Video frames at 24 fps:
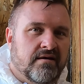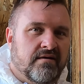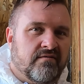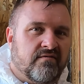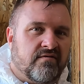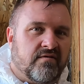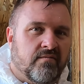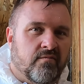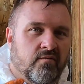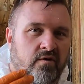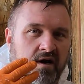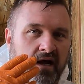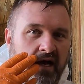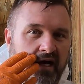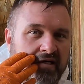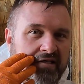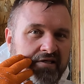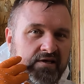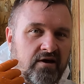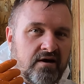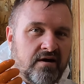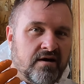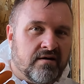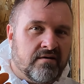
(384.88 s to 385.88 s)
from what I
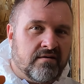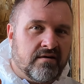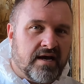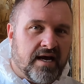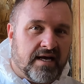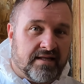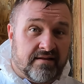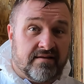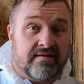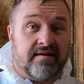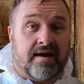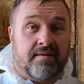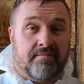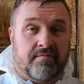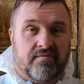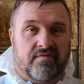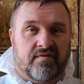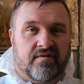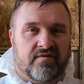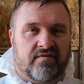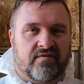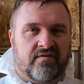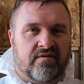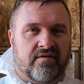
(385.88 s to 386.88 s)
saw at the time of
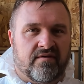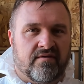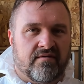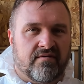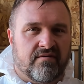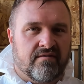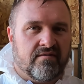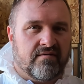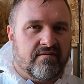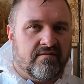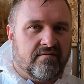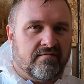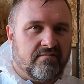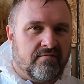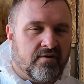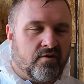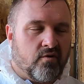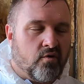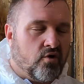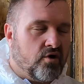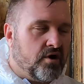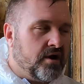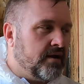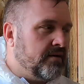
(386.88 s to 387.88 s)
this
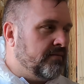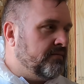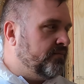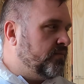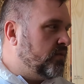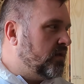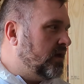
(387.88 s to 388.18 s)
recording.